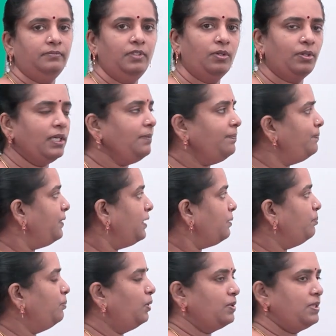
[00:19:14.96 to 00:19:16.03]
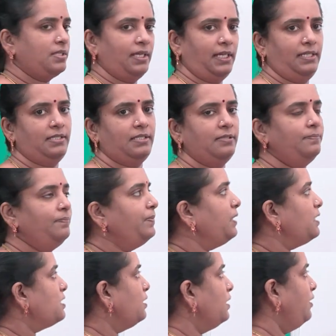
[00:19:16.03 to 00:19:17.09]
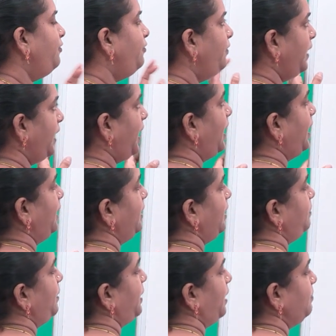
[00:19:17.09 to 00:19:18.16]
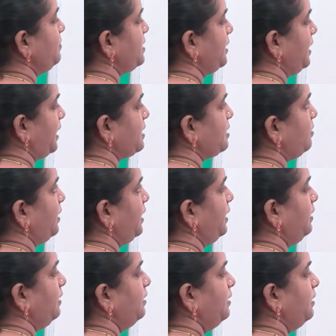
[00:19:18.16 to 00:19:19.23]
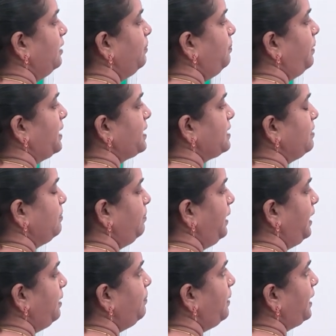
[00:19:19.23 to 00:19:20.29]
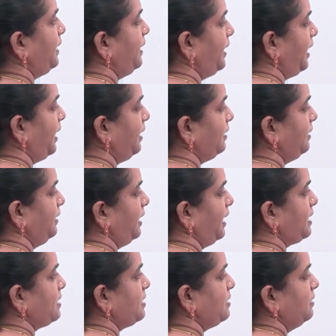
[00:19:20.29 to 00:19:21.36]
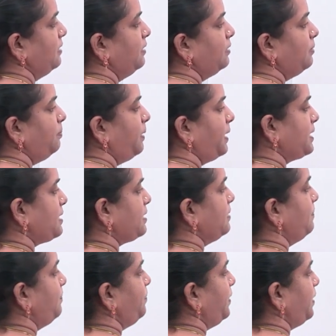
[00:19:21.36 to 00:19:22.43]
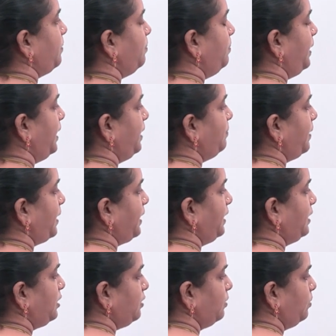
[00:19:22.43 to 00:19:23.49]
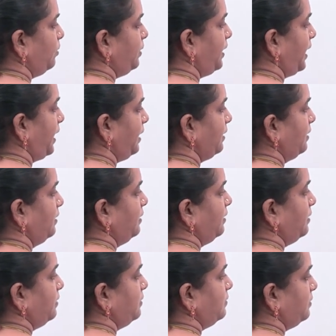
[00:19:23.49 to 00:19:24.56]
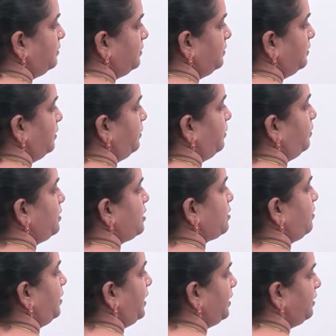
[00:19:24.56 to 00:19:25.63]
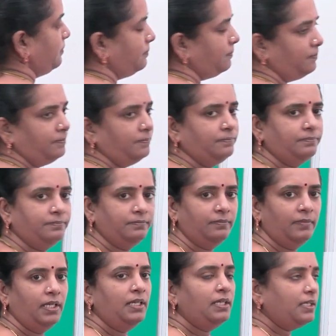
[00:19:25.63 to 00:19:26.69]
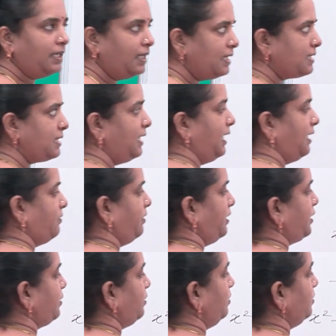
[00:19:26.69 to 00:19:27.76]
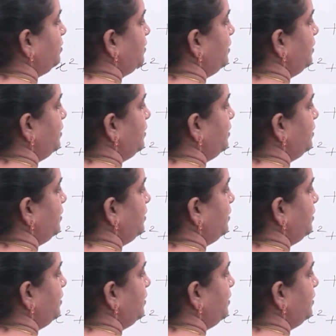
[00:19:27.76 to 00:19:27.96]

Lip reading: okay, both sides. So, if we add, it becomes x square plus b by a x plus b by 2a the whole square is equal to